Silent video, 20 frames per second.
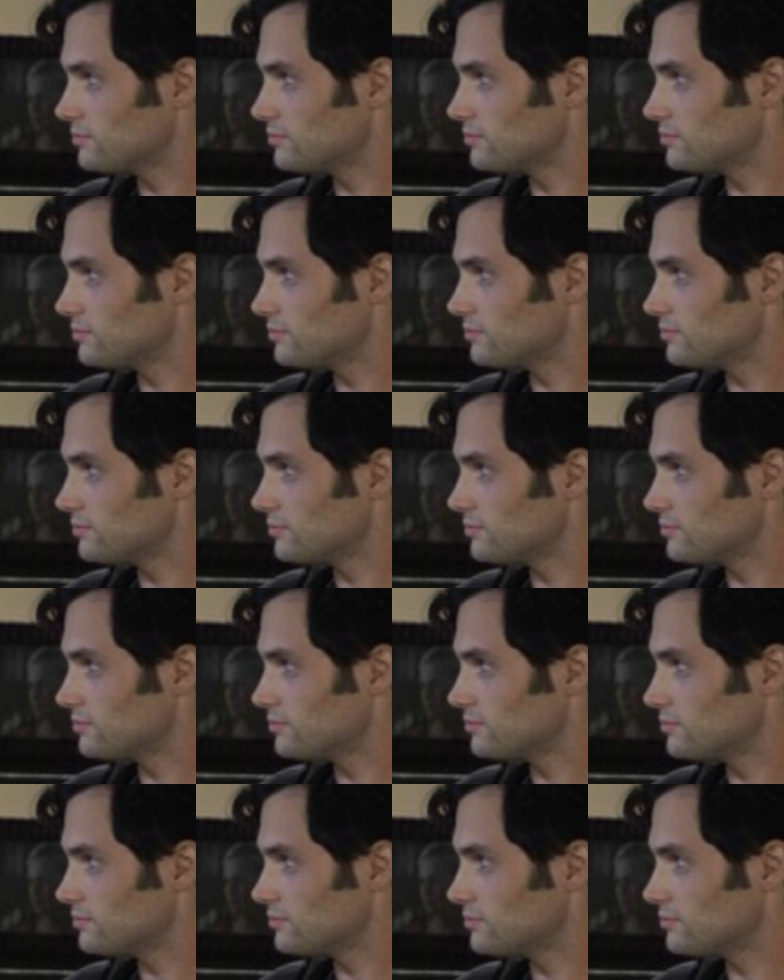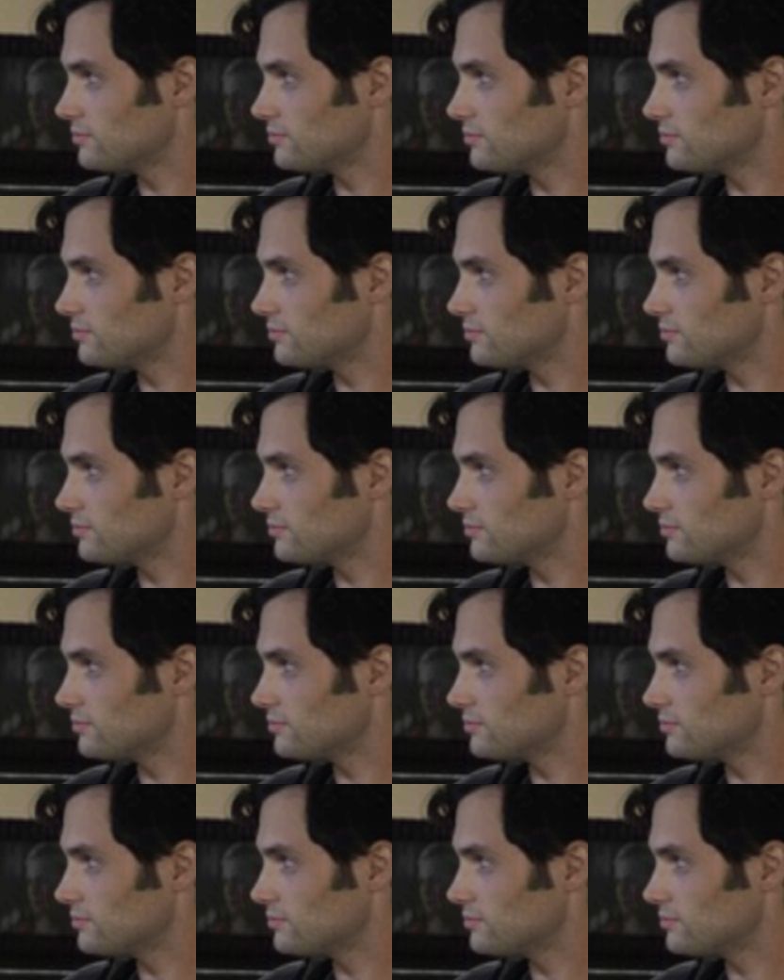
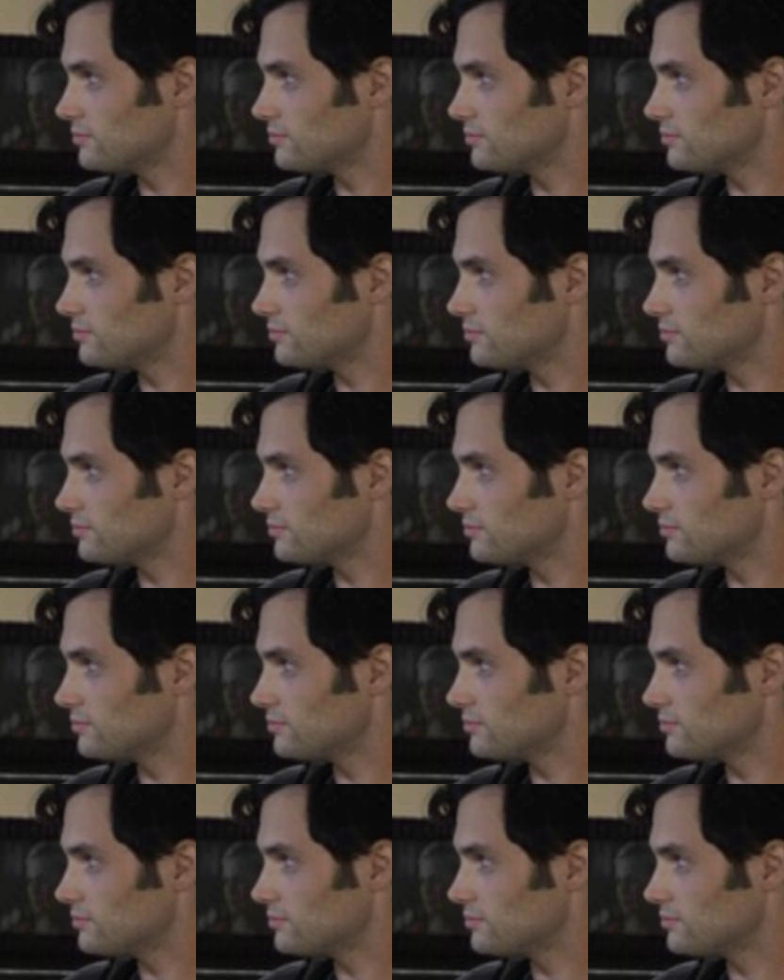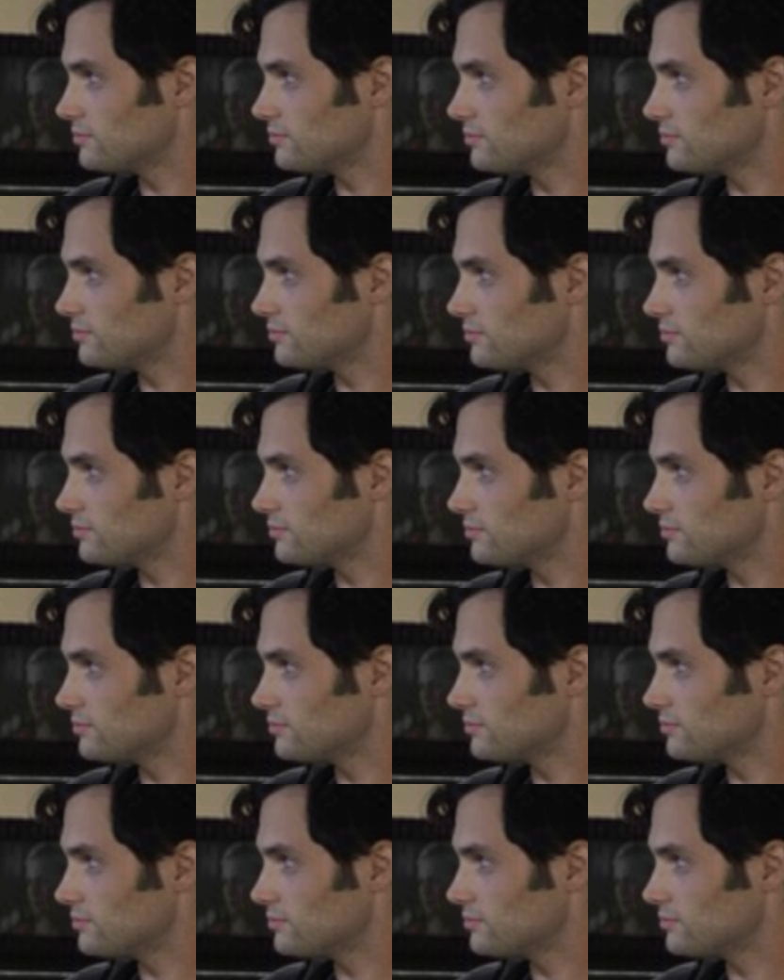
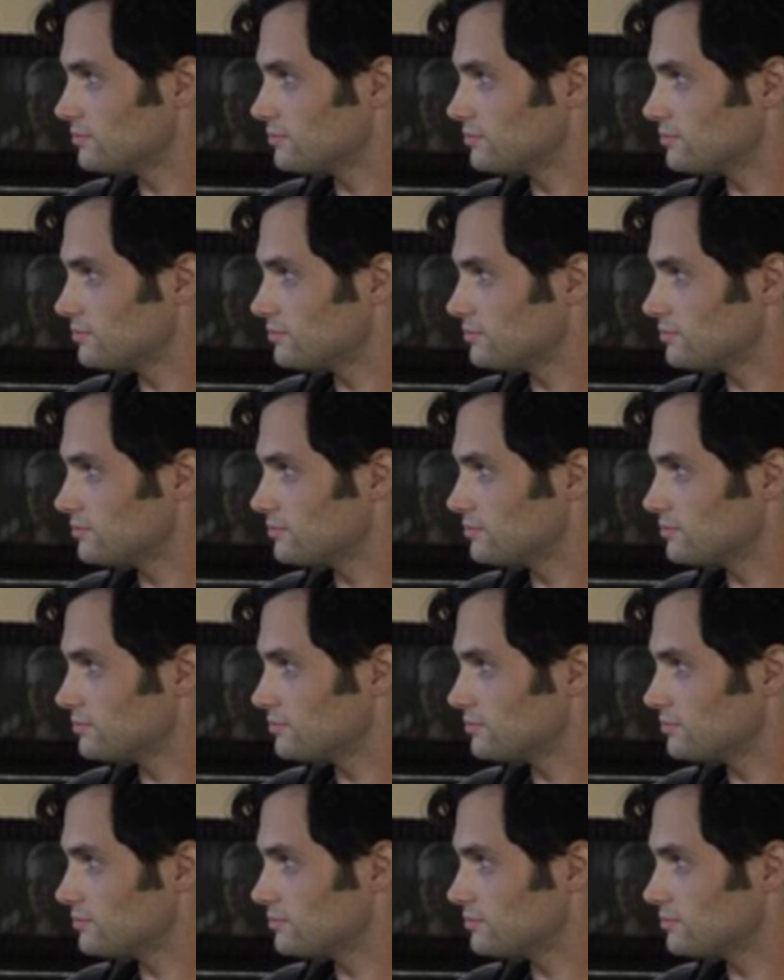[no speech]